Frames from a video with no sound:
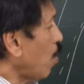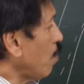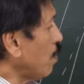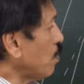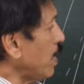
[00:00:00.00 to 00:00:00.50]

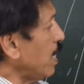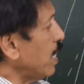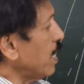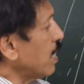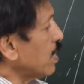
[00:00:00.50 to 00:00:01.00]
if you see
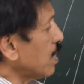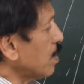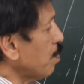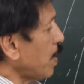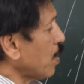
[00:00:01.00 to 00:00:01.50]
in this
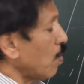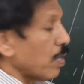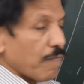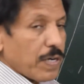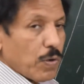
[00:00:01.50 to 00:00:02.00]

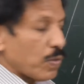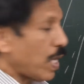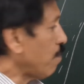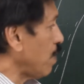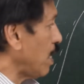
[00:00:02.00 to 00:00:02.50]
particular window
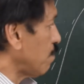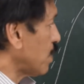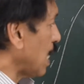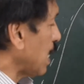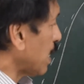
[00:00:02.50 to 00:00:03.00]
that we have
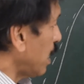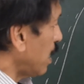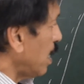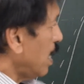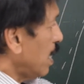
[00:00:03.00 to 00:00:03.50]
selected,